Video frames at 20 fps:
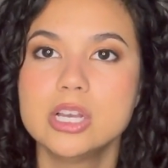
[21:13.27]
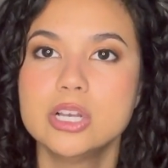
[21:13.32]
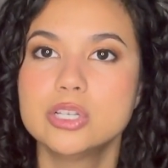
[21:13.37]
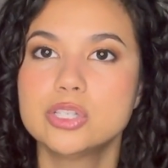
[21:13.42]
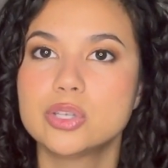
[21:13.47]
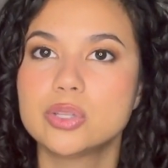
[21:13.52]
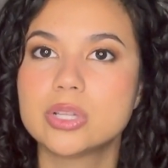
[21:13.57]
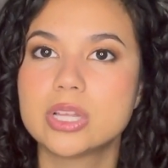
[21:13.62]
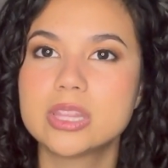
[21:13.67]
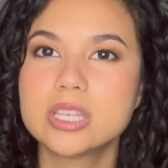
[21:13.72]

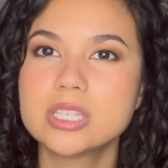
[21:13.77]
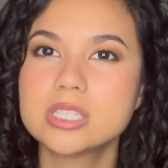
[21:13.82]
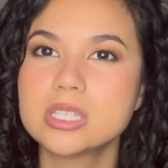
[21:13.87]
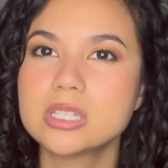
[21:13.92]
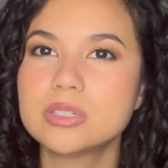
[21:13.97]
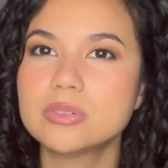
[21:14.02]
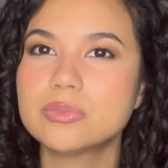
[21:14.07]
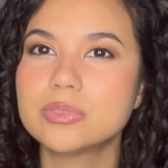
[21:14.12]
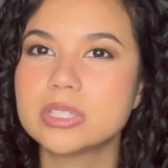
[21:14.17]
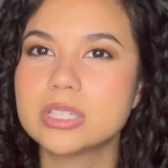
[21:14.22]
so nothing's going
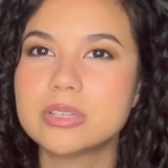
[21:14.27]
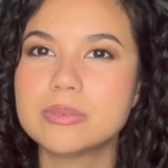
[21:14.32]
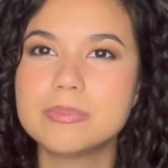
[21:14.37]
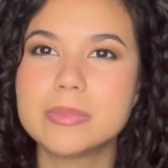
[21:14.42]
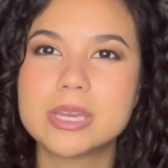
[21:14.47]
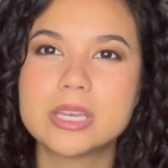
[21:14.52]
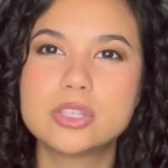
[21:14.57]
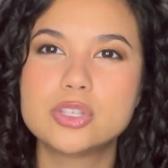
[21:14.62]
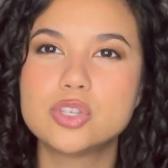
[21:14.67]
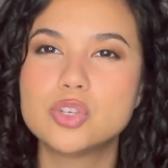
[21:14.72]
to really
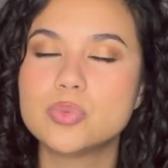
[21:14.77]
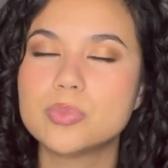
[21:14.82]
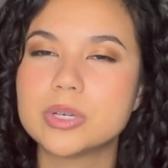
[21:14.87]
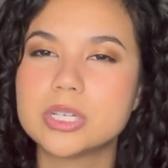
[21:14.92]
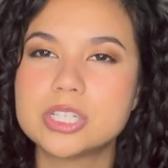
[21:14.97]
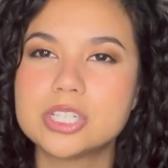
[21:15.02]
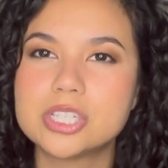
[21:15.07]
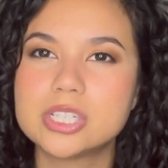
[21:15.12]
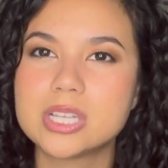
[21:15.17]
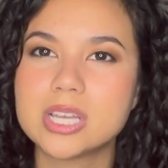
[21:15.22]
make too
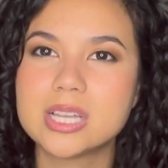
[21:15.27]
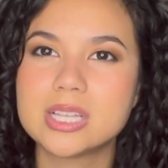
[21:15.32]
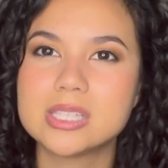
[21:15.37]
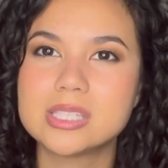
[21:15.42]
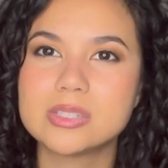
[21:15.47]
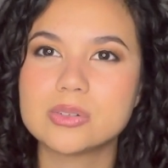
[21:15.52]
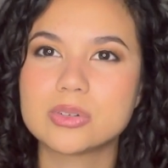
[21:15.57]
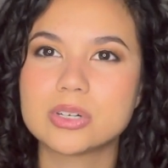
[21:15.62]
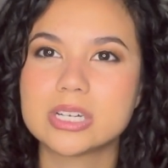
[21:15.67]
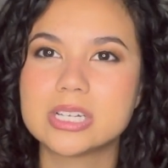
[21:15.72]
much
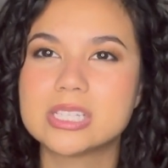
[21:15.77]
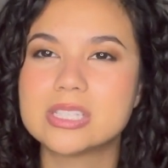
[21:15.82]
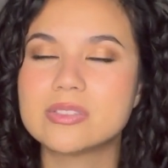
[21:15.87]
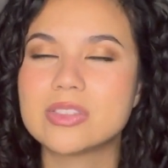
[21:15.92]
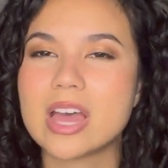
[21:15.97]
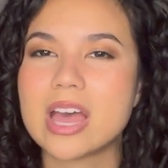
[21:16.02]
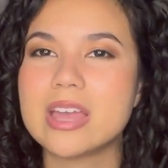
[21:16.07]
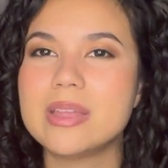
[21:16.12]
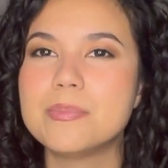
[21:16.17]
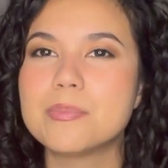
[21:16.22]
sense or is
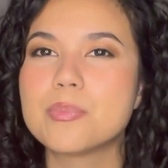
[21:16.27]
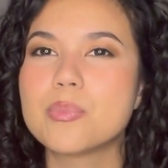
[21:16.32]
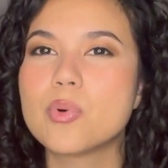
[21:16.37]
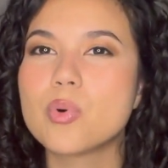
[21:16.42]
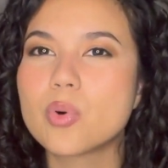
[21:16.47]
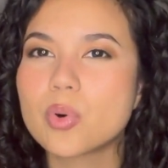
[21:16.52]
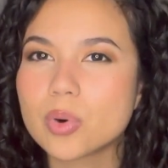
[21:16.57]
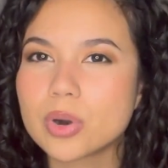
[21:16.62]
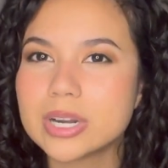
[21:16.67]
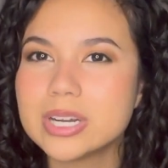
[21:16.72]
that
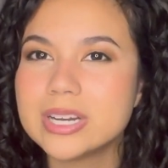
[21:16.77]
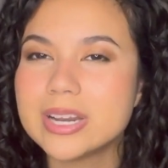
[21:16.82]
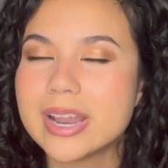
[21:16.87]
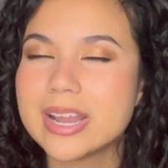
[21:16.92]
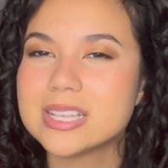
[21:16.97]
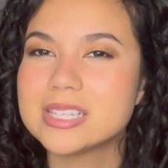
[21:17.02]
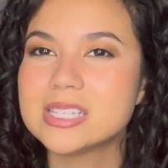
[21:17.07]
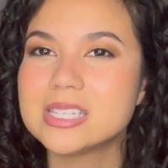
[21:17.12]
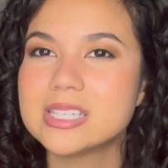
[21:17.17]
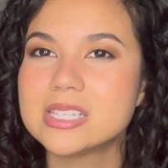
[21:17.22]
important
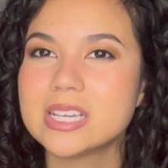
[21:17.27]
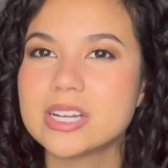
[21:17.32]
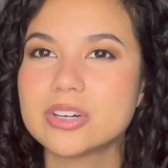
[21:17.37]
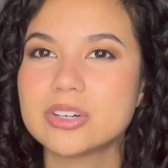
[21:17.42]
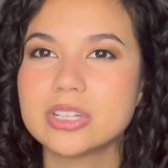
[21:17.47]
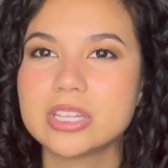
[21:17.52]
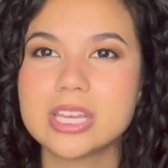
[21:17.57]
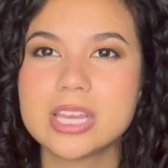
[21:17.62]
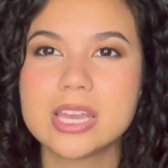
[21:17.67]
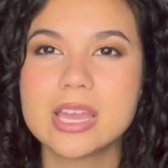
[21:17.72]

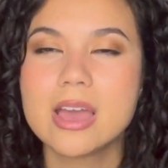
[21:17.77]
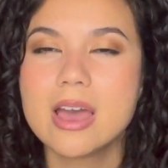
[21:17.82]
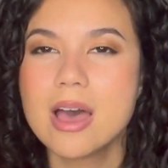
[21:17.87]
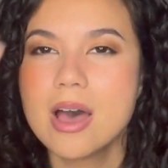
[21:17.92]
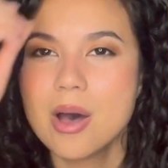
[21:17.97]
necessarily.